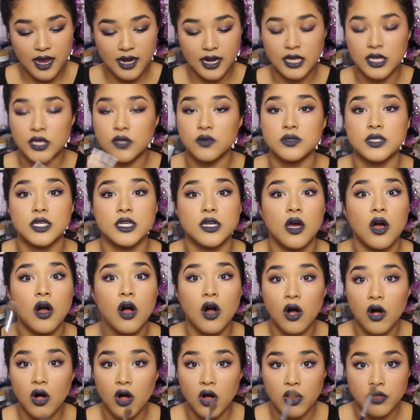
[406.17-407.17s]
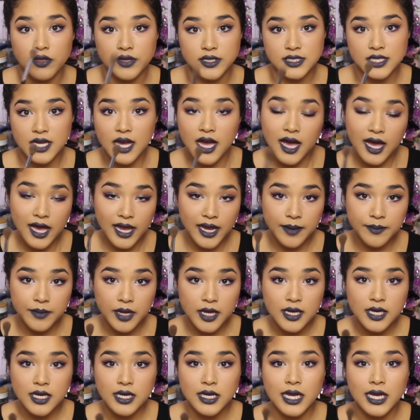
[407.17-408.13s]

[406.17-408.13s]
and I use it all the time.